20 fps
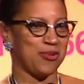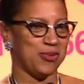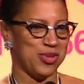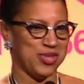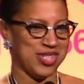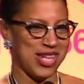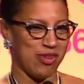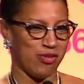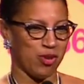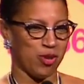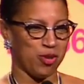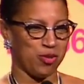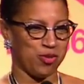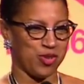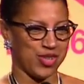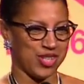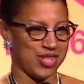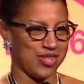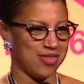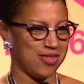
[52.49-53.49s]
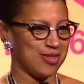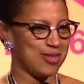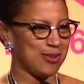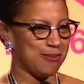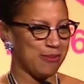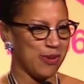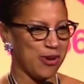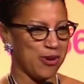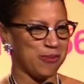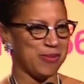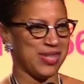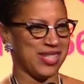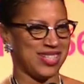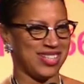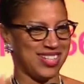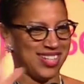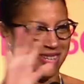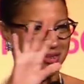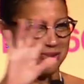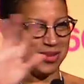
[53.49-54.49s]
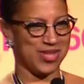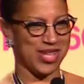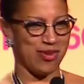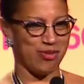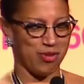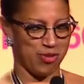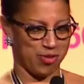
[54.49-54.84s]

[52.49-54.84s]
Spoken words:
will never forget this moment. I will never